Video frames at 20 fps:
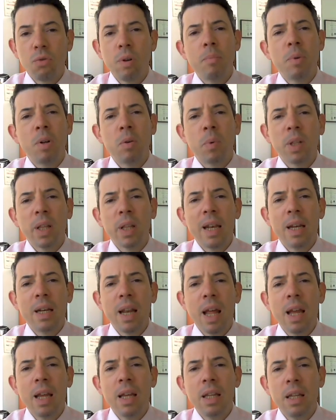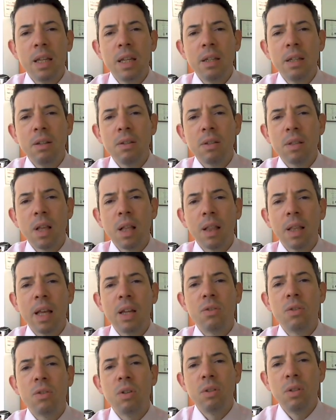Treatment-related AEs that
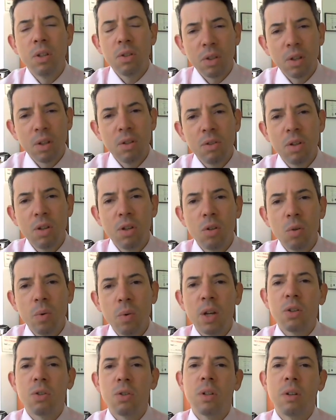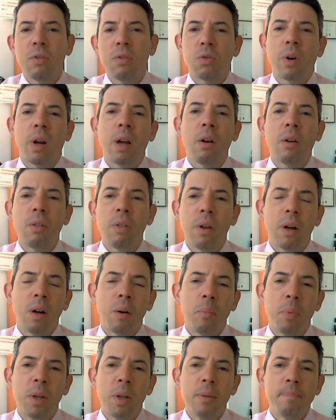led to discontinuation of trial
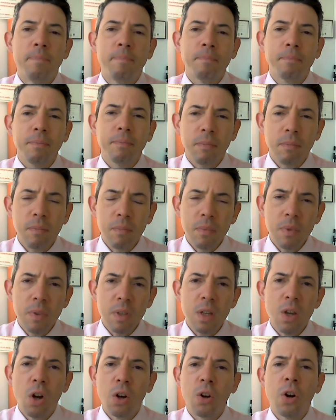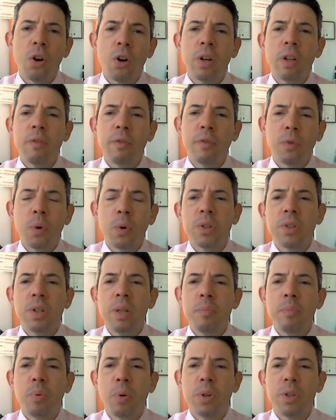therapy occurred in
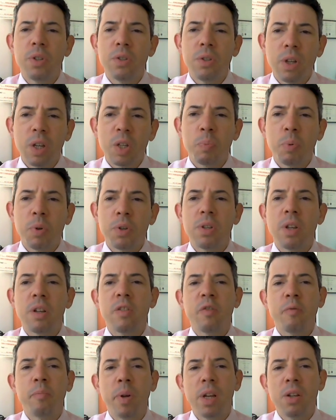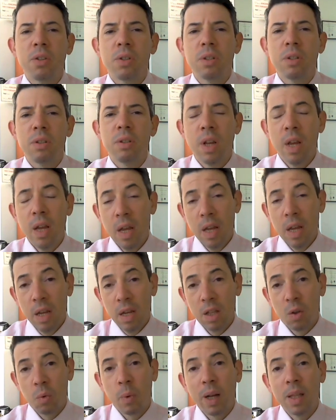14.6% of patients
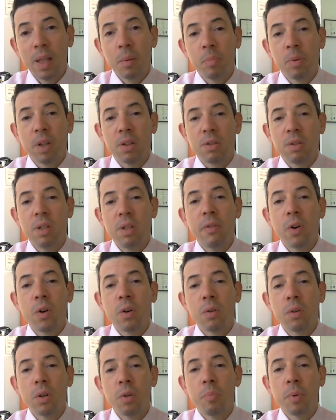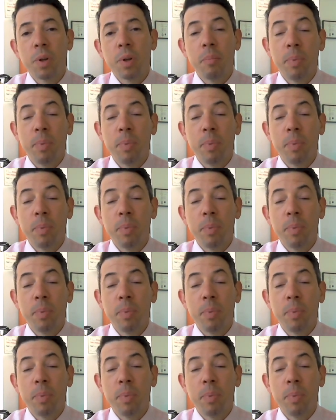in the RELA plus NIVO group,